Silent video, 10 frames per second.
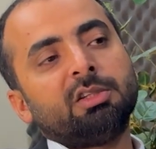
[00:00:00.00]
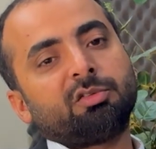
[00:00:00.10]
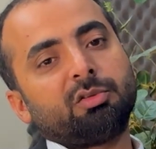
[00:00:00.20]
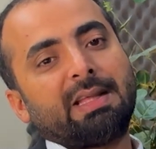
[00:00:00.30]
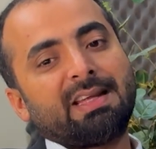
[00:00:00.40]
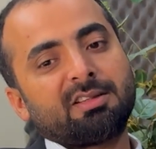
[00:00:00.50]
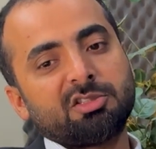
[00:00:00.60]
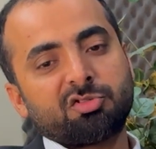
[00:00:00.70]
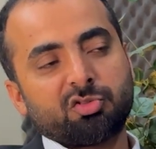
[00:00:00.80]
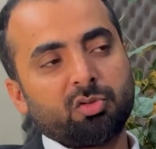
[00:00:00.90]
So that
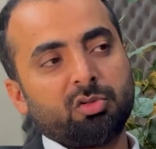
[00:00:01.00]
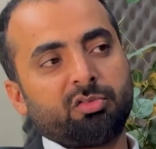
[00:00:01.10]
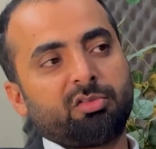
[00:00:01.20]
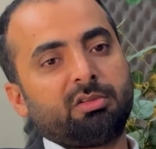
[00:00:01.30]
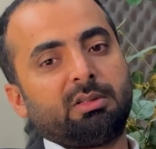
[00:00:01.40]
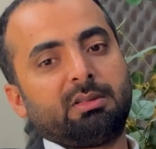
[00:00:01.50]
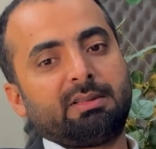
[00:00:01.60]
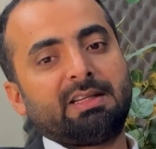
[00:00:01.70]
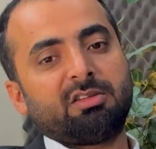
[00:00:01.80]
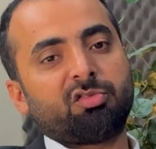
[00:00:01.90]
controls,
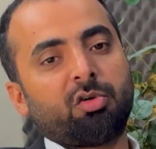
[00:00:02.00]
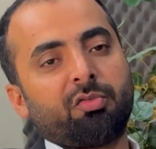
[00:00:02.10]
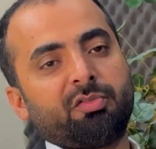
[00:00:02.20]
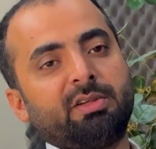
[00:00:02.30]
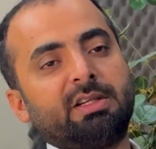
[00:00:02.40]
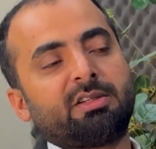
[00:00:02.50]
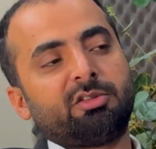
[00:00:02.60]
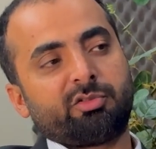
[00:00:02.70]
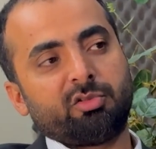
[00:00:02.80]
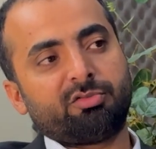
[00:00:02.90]
that is a software that
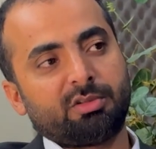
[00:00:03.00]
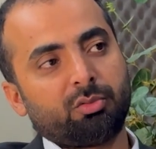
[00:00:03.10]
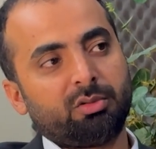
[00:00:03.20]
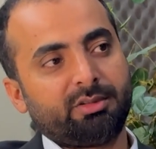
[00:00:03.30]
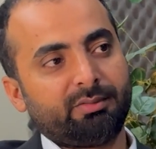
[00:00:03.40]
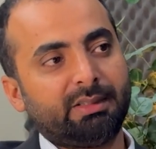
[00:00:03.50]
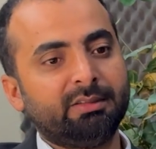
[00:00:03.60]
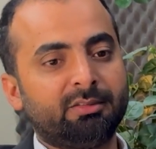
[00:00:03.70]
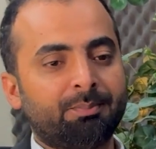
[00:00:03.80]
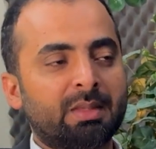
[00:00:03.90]
controls the whole
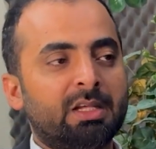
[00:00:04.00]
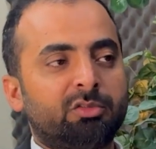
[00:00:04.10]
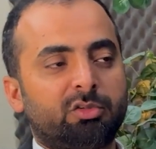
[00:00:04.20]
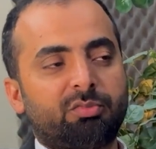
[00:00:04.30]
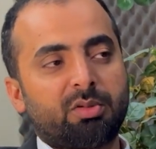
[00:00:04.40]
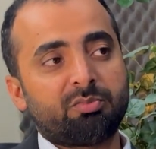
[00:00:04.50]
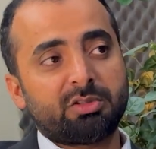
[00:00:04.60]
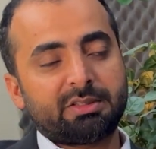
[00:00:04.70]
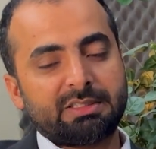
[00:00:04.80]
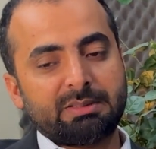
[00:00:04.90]
device. So the
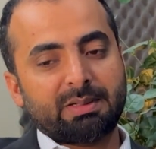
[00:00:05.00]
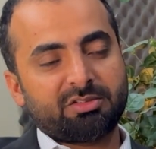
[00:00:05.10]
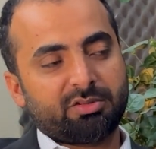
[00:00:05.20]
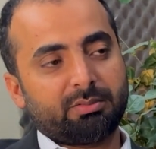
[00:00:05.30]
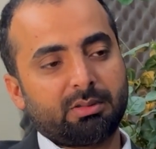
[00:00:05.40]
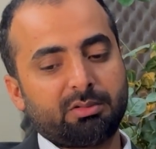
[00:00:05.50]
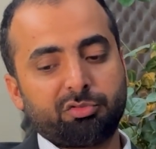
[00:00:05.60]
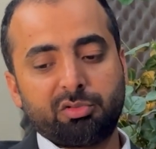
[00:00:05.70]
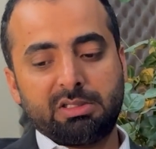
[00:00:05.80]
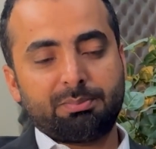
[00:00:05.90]
firmware team
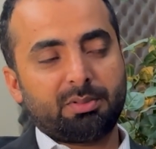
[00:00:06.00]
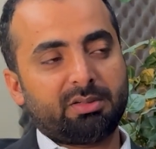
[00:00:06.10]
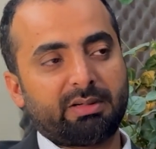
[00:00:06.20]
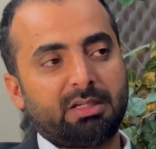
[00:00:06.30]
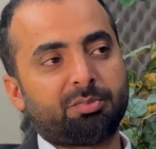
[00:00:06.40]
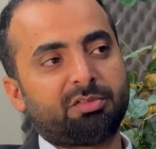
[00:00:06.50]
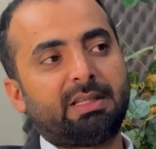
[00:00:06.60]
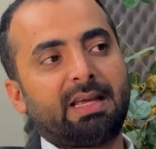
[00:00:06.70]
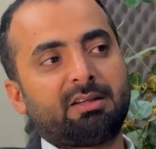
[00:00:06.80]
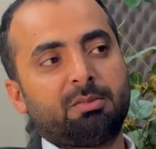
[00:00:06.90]
usually develops
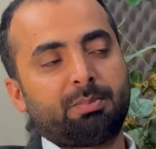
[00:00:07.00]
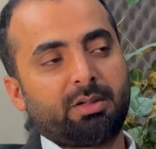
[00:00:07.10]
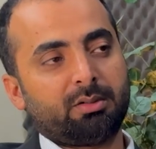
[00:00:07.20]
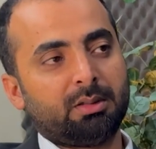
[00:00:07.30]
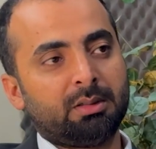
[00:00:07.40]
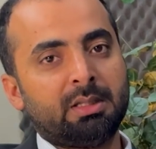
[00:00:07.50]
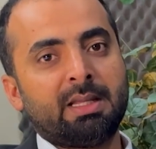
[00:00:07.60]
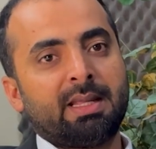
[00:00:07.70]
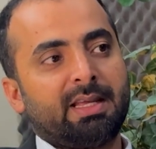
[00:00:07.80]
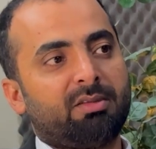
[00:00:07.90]
that in parallel,
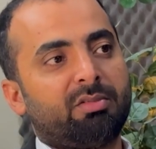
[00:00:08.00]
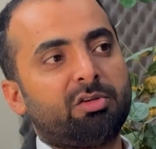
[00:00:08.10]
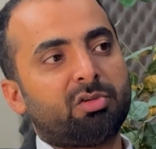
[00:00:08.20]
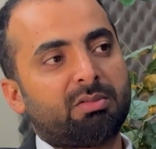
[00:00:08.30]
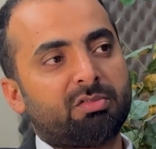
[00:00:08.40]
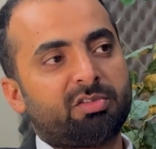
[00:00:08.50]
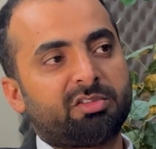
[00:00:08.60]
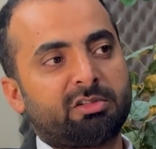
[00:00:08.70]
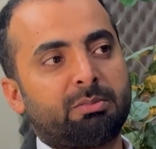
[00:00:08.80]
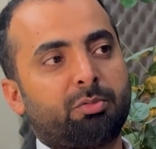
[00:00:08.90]
and when you have a
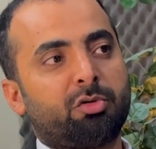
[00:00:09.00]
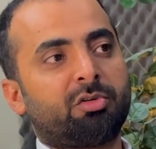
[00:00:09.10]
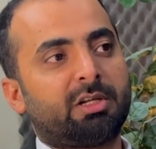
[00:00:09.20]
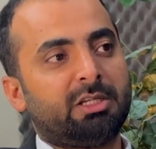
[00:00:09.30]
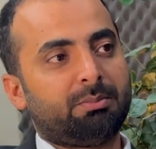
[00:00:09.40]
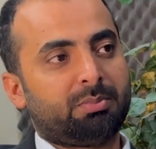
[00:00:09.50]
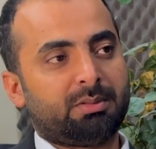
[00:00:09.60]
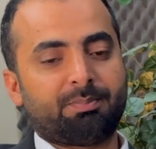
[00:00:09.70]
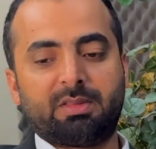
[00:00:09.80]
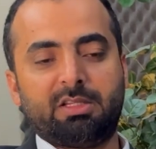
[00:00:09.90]
functional prototype,
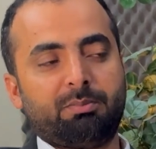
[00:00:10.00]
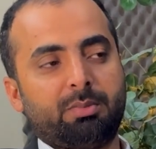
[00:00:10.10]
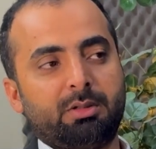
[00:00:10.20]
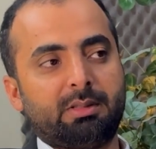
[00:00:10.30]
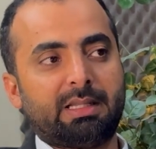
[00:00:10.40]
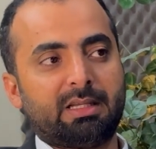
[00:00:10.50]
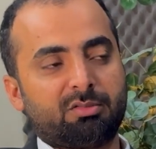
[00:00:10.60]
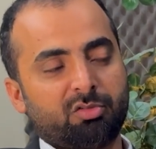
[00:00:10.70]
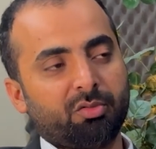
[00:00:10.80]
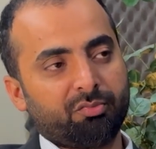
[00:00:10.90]
they burn
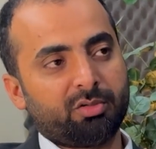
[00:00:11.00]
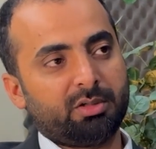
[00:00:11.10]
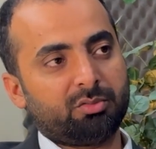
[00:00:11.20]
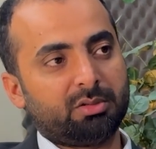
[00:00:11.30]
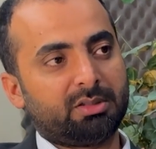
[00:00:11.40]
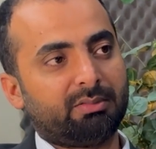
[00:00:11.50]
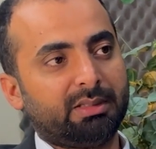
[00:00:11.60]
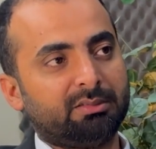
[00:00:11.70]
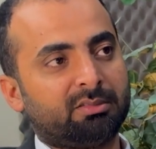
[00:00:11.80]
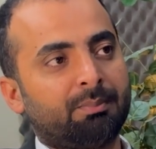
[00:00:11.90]
that software into the
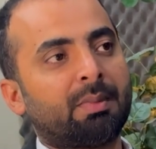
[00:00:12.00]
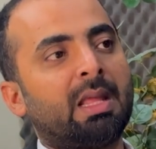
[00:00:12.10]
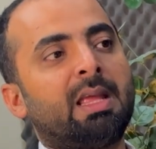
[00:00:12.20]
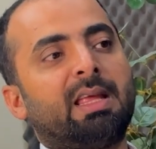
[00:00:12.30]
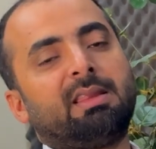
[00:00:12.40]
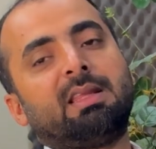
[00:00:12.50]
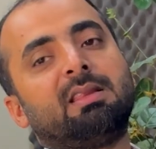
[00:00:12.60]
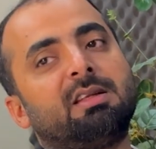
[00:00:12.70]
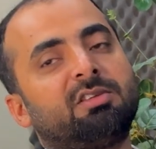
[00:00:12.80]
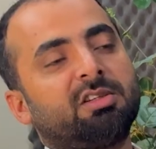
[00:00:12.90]
device, and then
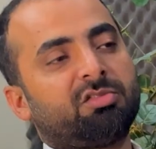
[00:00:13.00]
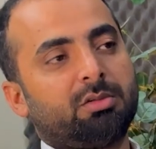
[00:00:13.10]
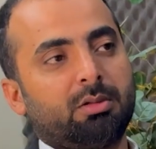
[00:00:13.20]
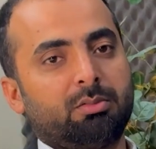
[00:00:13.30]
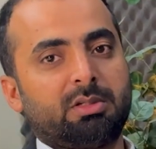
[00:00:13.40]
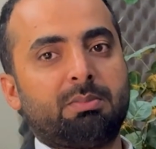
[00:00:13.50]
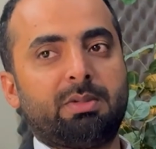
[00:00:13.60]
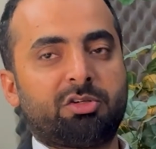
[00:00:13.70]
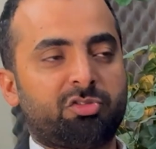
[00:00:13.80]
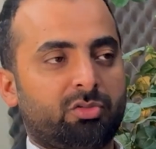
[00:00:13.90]
they test it out and
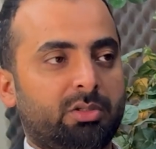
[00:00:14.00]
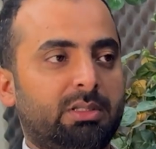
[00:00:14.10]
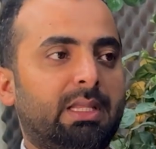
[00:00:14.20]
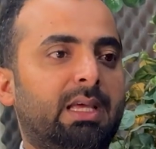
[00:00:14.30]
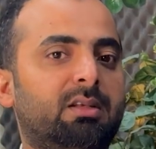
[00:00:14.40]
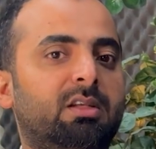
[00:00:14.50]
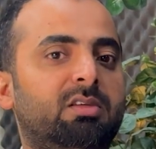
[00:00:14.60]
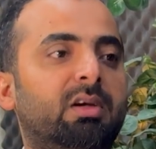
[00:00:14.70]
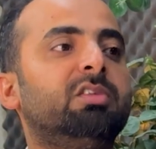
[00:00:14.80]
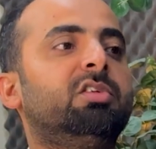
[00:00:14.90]
make sure that the
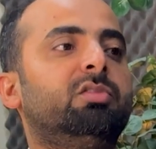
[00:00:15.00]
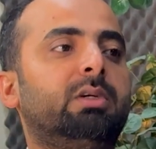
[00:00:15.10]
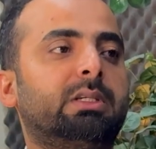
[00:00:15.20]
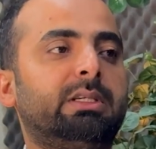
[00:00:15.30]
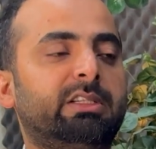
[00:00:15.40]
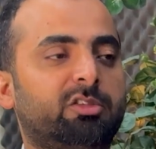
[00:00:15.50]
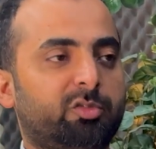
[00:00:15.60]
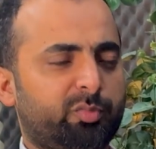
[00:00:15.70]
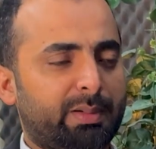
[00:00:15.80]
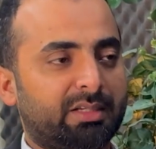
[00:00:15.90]
device is working as
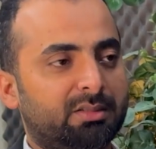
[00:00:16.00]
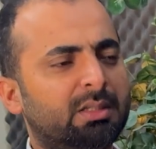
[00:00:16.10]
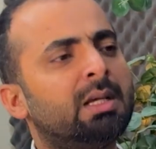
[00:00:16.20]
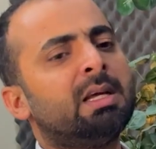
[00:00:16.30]
expected.